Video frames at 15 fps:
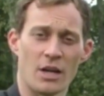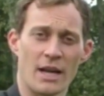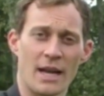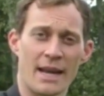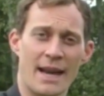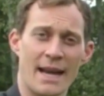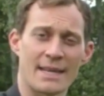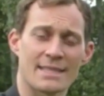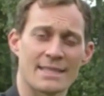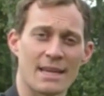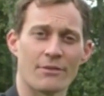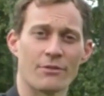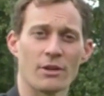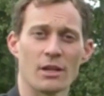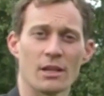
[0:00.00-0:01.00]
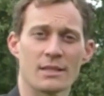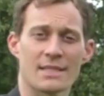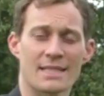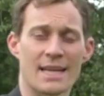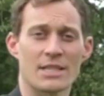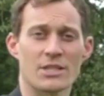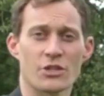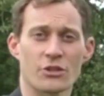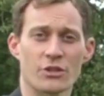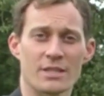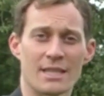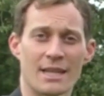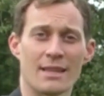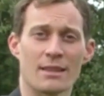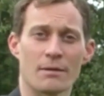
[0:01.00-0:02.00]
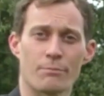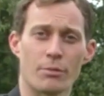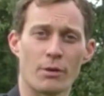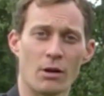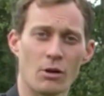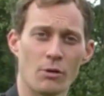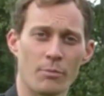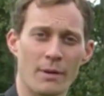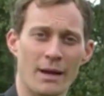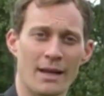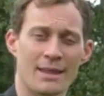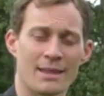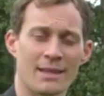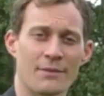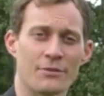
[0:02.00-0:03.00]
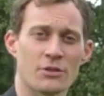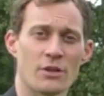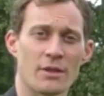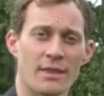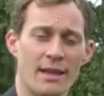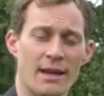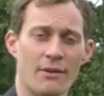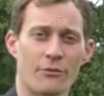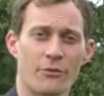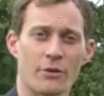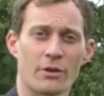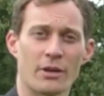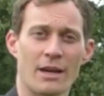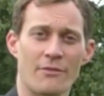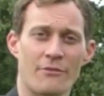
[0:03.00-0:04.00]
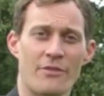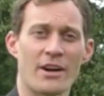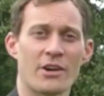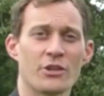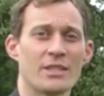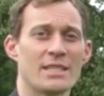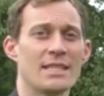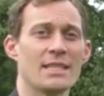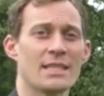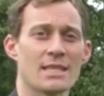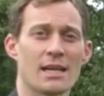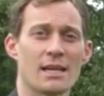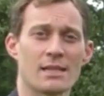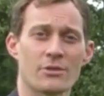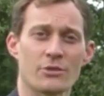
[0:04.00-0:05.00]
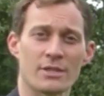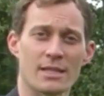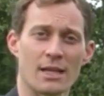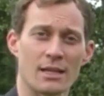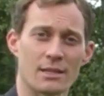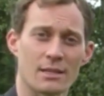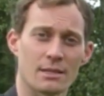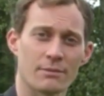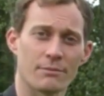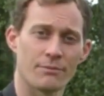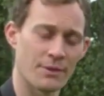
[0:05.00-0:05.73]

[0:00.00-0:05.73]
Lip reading: It has several sensors in the probe and gives you therefore a very detailed result.